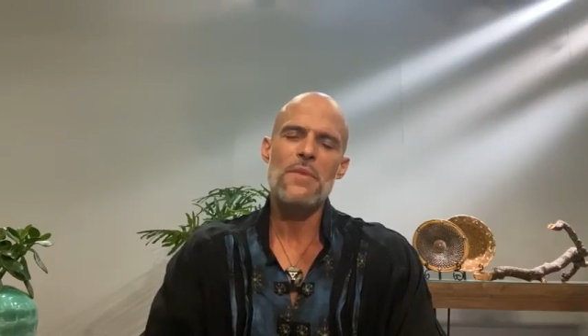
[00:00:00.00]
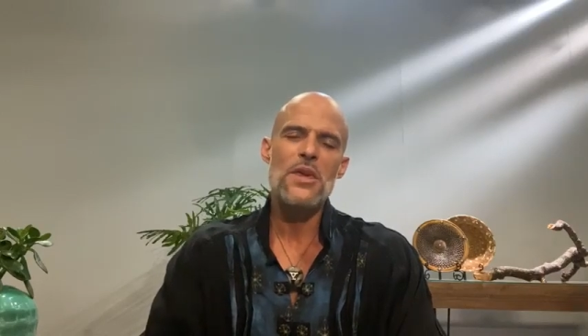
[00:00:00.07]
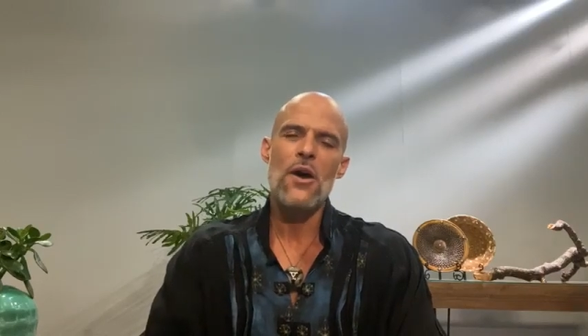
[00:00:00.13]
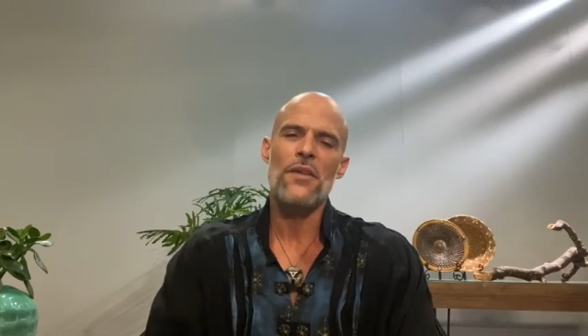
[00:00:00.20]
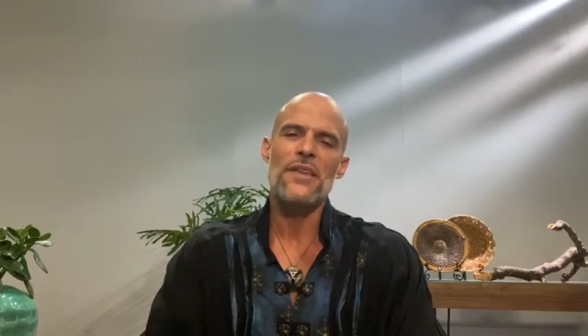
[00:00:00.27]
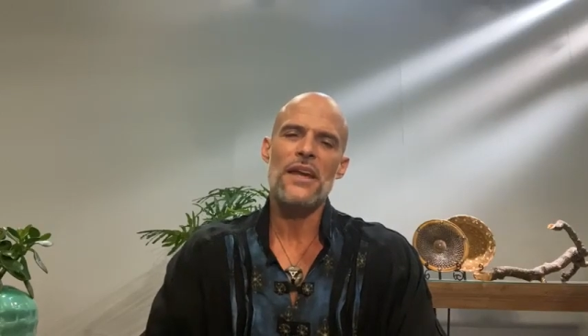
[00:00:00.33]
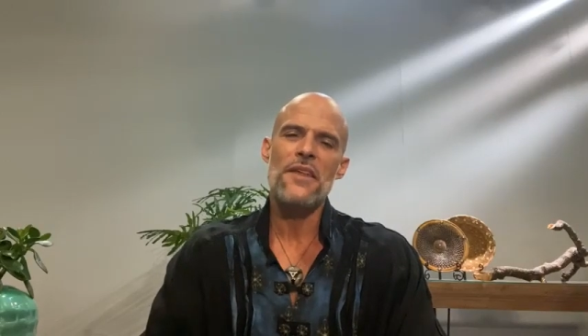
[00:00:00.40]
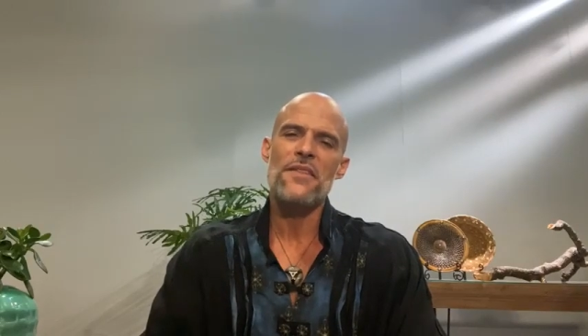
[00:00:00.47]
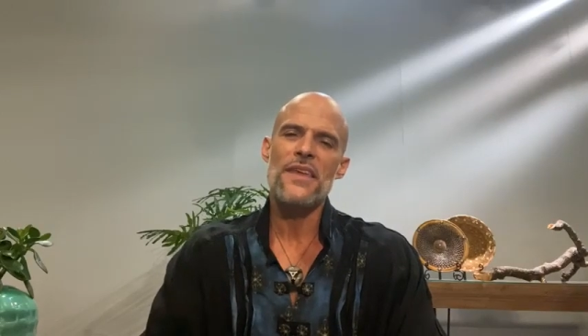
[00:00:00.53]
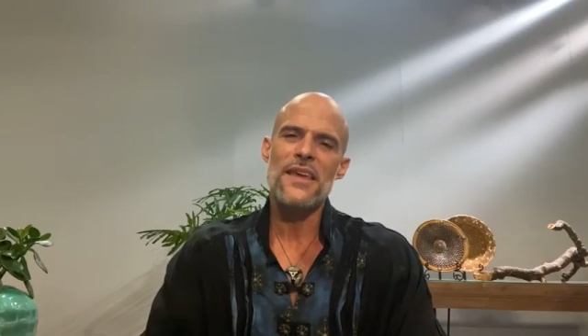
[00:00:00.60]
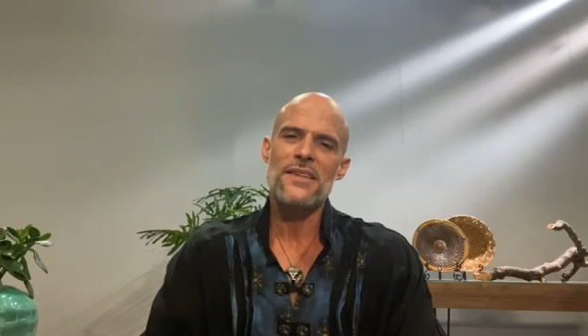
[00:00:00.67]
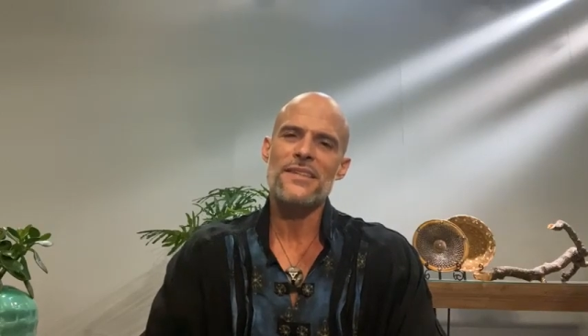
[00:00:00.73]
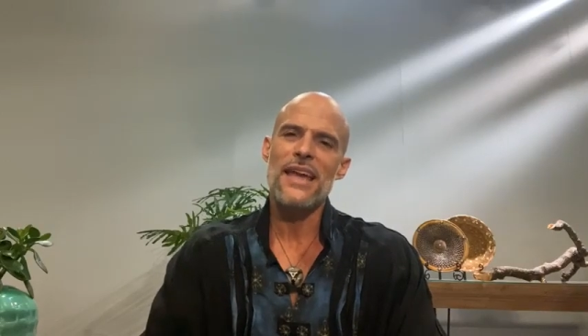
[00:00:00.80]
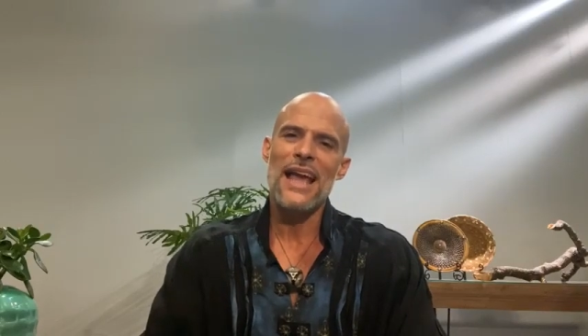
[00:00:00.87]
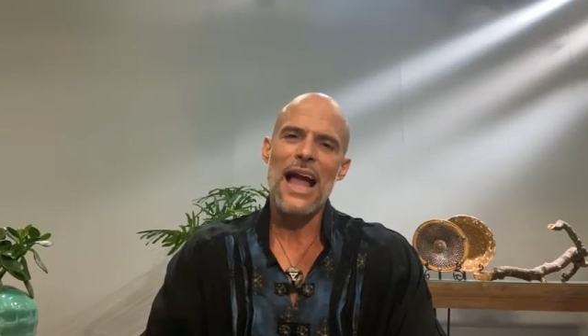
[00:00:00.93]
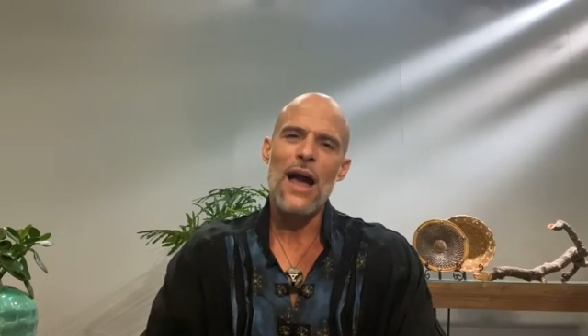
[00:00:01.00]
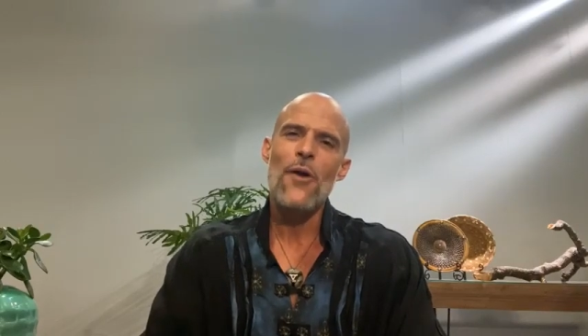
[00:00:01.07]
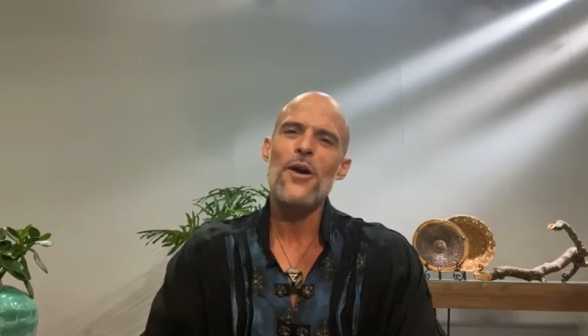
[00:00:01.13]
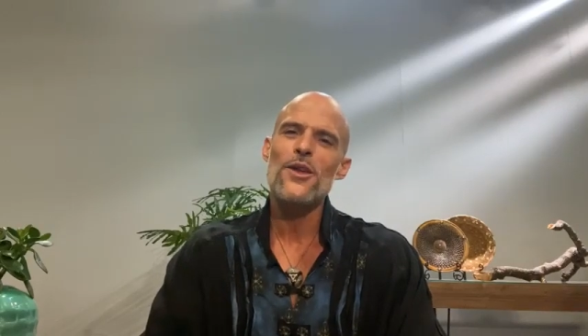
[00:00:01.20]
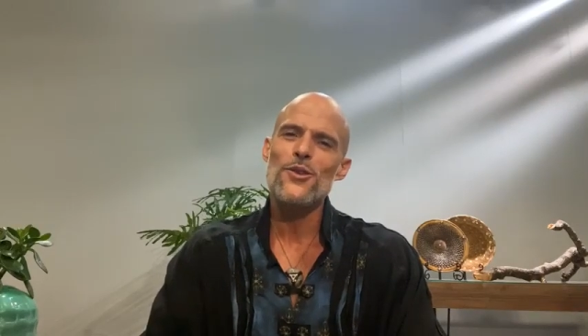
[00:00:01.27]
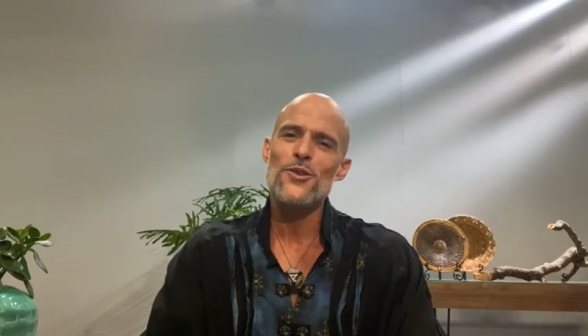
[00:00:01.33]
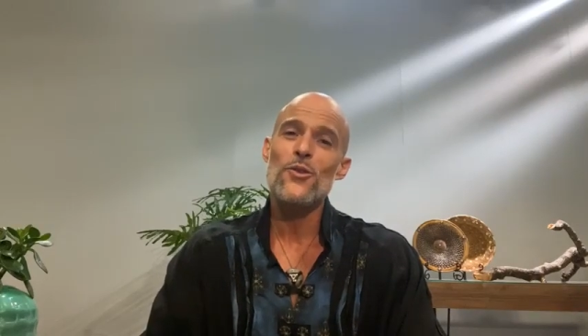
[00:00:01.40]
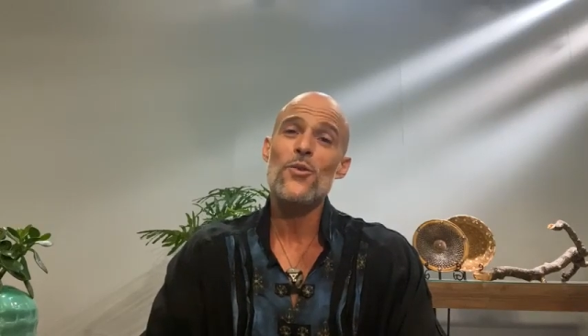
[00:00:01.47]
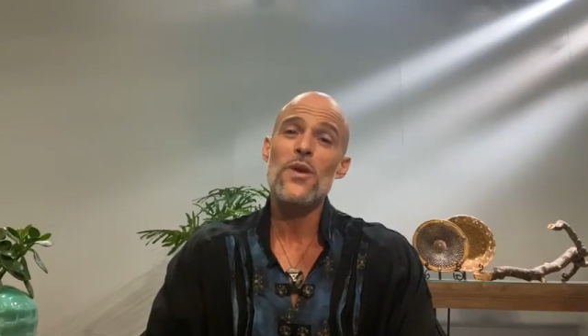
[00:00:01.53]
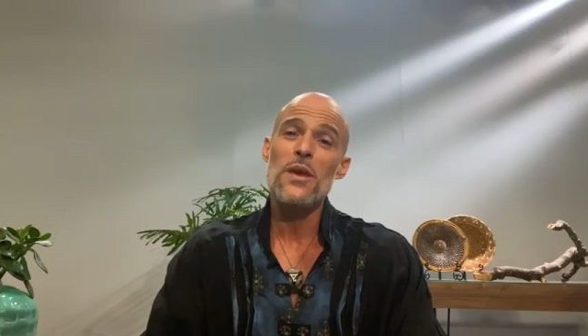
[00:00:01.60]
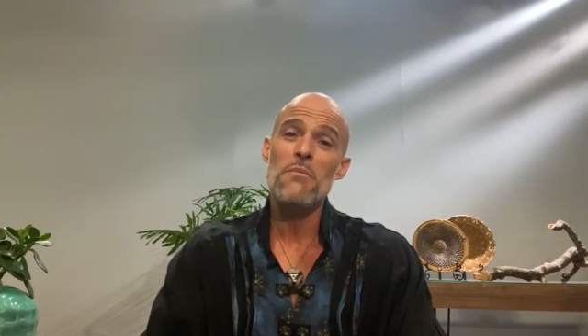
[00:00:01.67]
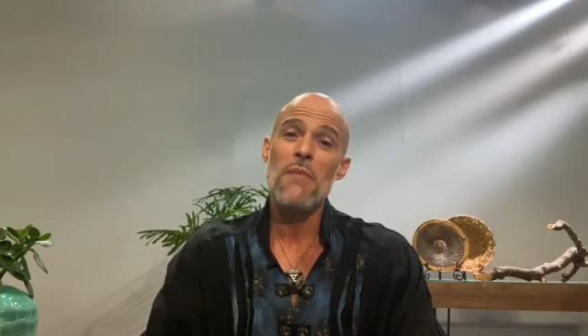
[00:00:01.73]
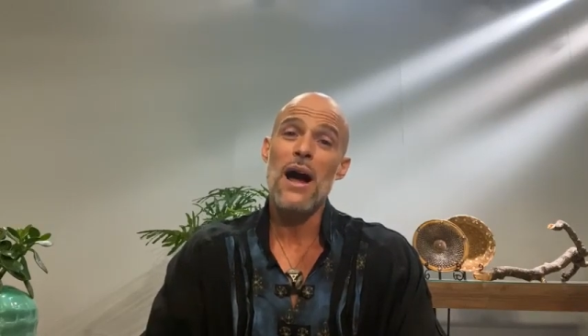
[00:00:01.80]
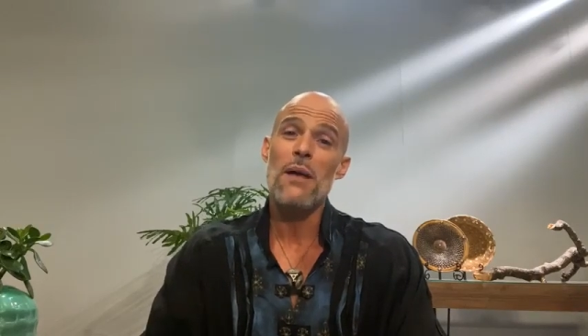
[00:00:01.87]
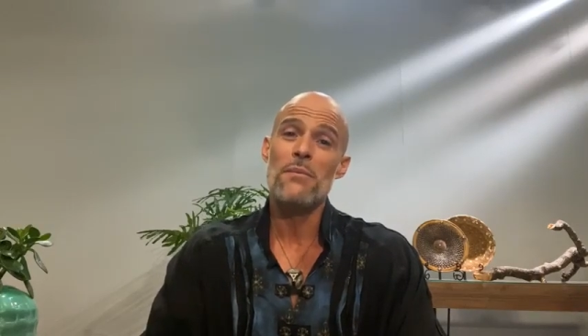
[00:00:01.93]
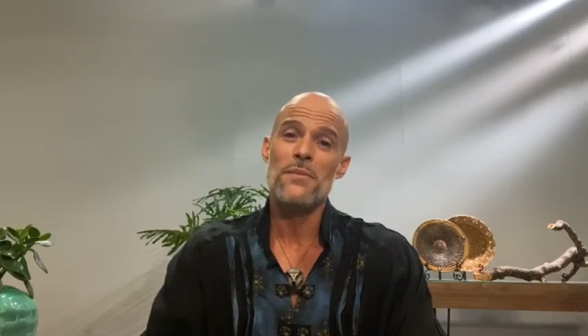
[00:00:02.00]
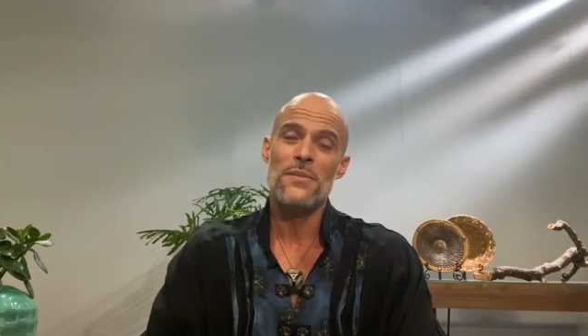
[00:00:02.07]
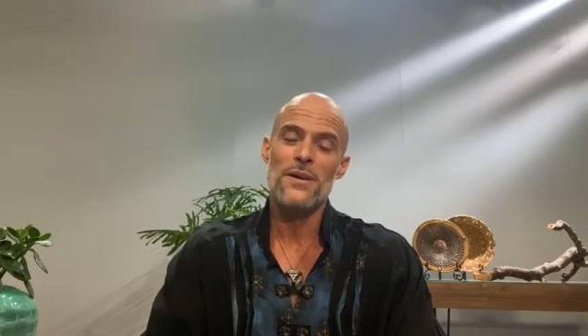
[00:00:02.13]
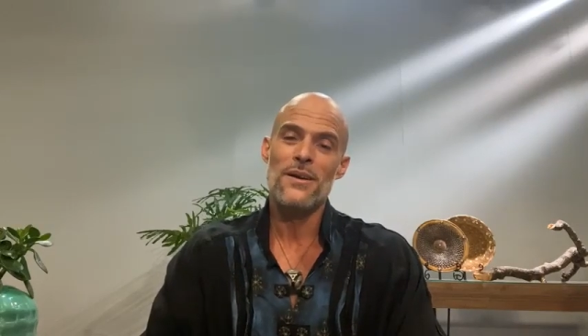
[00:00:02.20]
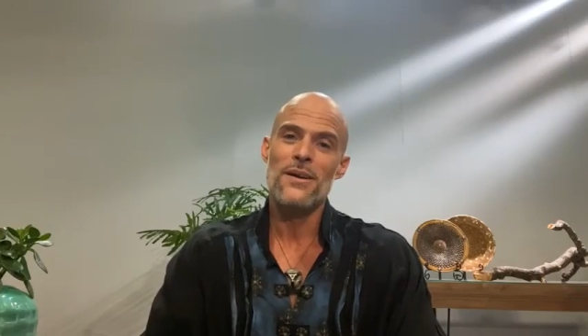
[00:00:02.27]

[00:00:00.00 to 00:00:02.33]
beyond anything, it's like, how are you doing, mom?